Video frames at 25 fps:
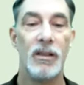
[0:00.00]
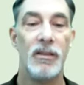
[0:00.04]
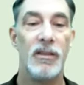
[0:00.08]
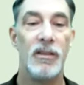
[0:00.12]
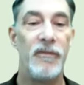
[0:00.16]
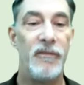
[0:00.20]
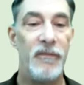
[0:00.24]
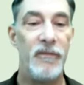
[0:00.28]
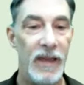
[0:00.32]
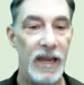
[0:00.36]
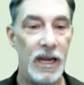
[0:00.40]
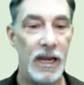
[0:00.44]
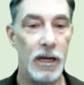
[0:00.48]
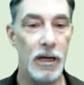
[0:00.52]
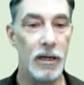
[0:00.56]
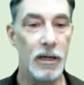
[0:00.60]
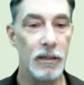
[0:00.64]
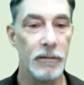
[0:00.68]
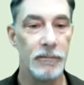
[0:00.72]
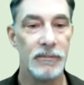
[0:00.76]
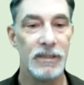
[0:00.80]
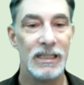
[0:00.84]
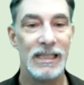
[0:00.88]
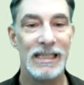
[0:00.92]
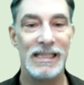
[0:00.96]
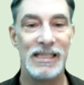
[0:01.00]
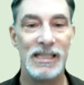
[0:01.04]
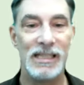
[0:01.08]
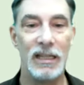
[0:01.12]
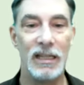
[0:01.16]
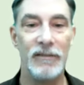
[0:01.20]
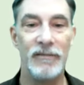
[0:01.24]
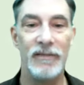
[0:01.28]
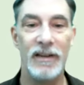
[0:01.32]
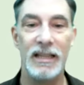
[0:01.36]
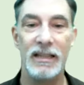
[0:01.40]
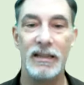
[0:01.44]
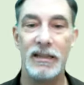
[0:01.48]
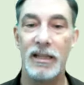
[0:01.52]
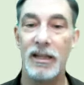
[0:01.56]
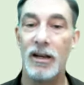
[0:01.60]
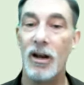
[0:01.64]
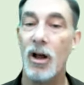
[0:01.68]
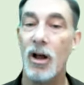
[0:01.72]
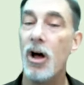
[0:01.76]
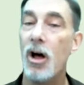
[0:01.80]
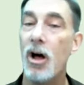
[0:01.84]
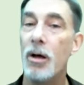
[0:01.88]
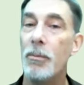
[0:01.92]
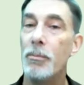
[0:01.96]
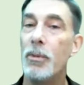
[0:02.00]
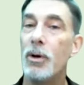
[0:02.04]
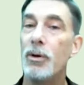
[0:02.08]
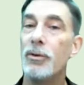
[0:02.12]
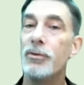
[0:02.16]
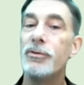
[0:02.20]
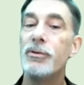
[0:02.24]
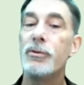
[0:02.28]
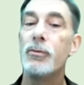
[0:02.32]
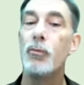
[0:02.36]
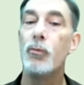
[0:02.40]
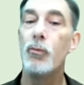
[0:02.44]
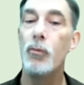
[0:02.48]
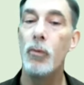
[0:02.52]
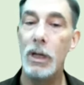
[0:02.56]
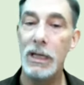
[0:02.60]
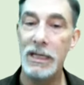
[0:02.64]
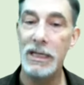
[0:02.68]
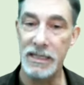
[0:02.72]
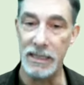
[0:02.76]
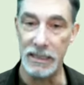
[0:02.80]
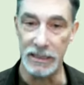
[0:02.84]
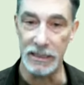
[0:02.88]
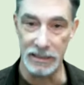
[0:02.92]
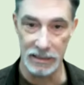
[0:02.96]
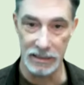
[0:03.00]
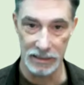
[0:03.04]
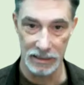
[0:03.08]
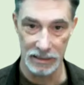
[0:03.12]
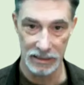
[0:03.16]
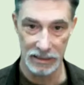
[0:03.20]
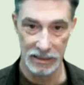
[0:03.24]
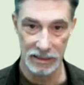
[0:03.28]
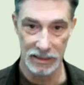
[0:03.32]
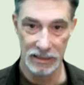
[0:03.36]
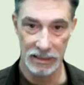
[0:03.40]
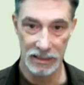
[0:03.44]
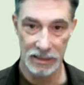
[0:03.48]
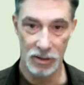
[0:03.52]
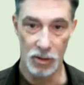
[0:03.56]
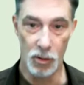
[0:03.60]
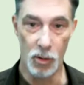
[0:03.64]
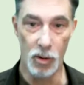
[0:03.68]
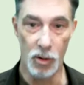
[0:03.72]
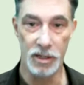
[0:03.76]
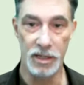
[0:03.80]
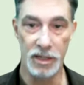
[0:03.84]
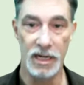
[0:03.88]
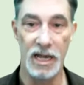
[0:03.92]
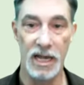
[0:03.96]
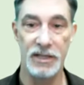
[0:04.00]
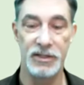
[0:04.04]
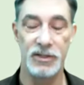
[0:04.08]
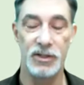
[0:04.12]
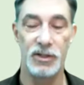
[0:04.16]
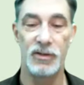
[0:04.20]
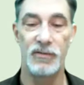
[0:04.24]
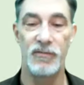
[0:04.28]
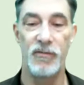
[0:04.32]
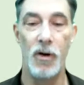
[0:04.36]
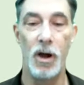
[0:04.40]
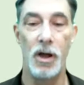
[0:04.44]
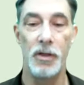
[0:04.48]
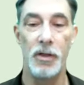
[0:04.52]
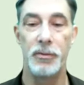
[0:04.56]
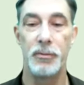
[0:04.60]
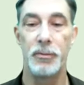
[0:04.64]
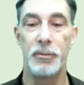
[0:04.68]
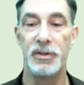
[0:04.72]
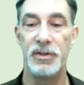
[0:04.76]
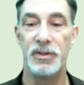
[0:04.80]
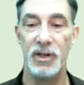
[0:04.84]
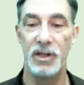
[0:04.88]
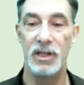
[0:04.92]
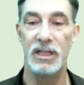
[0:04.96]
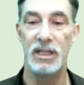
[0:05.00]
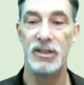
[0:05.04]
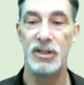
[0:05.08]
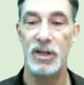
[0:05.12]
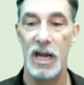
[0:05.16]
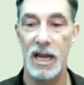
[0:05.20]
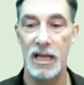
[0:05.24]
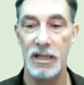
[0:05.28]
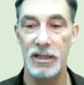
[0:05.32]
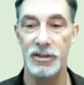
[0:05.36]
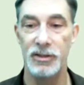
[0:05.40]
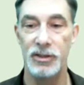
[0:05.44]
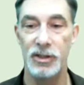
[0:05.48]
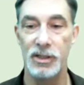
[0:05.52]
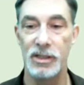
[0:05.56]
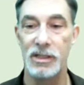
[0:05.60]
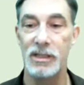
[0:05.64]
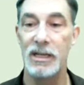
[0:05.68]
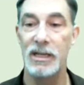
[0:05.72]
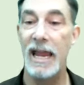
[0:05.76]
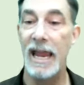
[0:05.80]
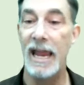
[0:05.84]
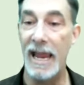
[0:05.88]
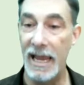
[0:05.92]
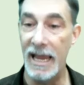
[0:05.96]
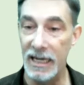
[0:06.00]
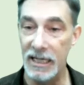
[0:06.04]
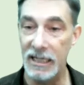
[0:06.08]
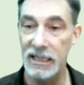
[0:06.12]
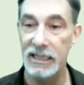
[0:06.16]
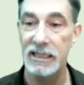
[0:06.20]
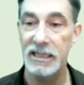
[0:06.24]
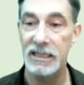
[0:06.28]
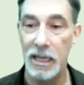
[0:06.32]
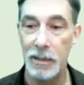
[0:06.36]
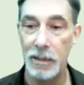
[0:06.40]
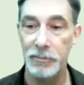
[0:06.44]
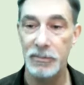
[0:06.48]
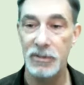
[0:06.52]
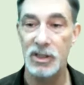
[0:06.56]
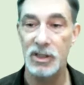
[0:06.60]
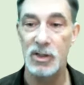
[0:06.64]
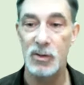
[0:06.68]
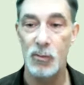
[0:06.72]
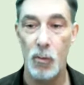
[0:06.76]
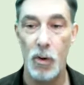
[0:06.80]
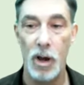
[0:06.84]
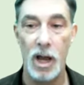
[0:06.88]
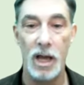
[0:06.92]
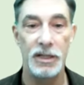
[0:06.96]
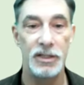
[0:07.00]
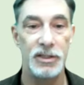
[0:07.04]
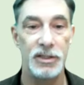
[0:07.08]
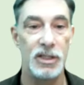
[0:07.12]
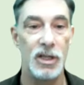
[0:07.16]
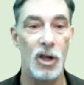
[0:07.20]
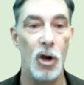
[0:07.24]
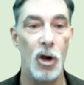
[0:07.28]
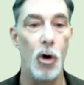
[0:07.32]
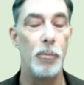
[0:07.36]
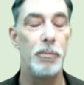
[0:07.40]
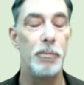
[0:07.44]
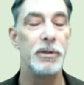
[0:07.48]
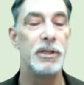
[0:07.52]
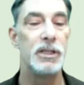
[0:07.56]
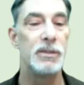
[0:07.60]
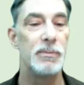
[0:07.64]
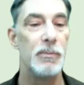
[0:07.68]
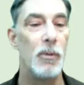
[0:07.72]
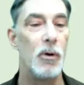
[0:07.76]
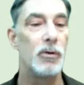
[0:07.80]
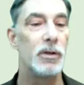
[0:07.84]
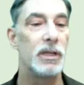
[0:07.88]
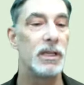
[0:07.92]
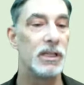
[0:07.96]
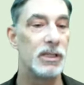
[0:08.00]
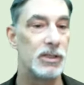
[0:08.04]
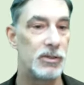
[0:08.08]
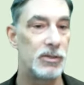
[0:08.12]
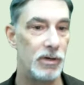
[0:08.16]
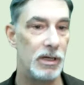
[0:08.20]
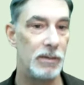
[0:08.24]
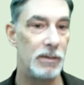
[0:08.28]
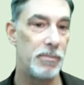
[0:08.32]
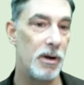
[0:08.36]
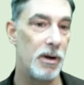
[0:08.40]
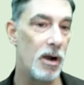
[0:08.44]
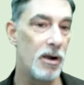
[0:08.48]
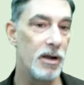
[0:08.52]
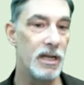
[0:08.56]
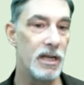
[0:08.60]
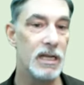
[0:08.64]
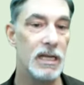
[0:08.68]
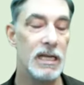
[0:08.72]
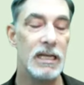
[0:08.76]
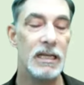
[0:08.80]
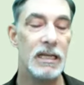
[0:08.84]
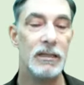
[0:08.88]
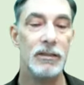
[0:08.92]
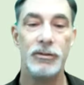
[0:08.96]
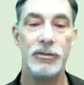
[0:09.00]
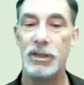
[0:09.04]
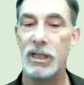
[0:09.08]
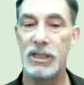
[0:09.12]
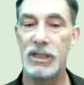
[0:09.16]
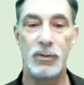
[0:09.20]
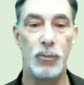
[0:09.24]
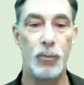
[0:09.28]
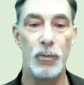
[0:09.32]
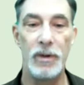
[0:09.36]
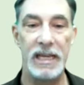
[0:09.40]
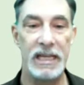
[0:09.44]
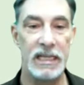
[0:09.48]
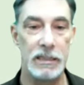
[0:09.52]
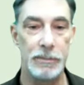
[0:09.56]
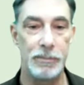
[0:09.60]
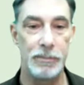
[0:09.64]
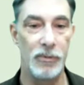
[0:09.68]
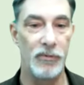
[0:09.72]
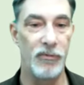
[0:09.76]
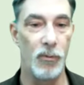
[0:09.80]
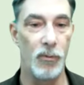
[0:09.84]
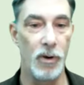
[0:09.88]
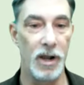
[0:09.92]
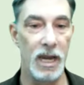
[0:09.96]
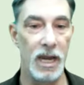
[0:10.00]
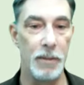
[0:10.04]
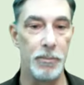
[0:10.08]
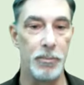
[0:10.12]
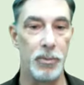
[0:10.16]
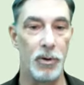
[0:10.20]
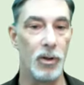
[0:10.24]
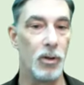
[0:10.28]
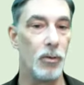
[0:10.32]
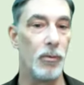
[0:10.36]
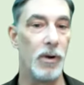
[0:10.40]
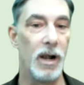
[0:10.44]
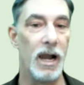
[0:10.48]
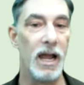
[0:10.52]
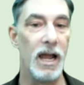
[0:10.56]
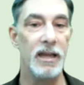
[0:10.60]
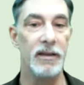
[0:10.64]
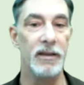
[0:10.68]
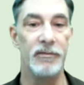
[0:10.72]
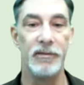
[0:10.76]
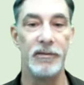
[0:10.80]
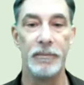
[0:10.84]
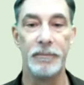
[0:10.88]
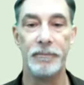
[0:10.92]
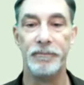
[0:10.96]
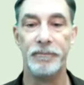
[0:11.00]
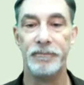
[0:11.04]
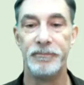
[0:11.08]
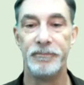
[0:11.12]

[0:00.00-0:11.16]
The fair is the event that almost wasn't. Organizers fought through city challenges and an attempt to squash the open smoking street party just weeks before April arrived.